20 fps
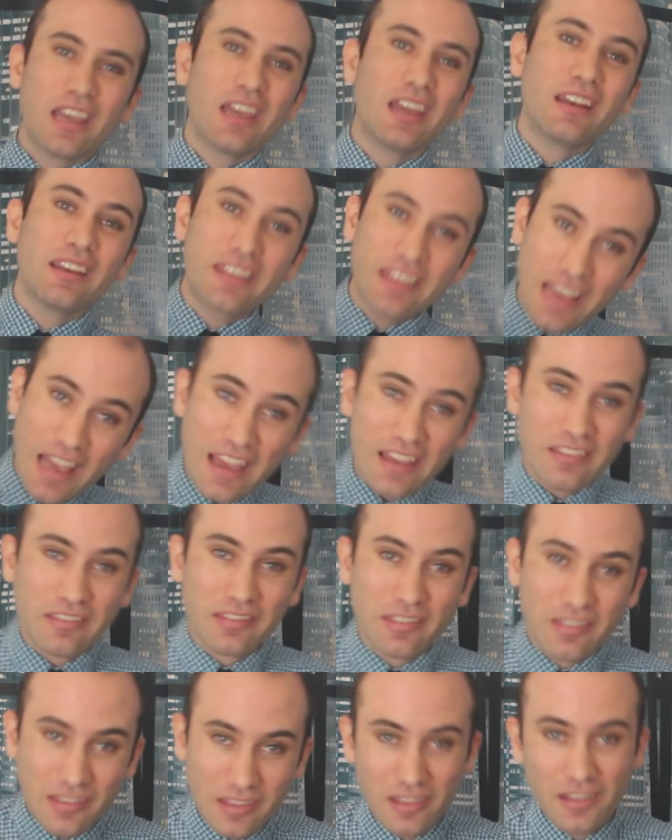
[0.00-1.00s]
And
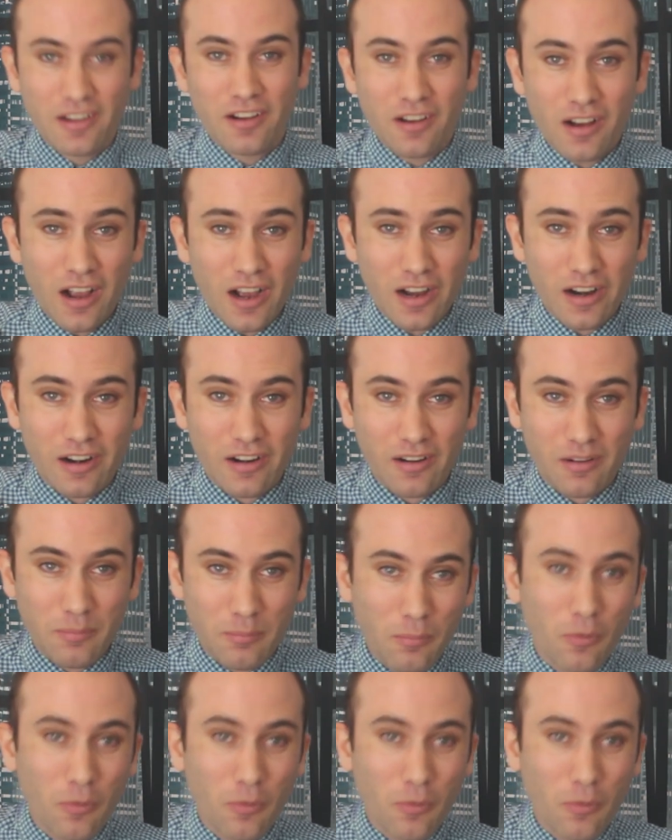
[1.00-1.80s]
yes, there are.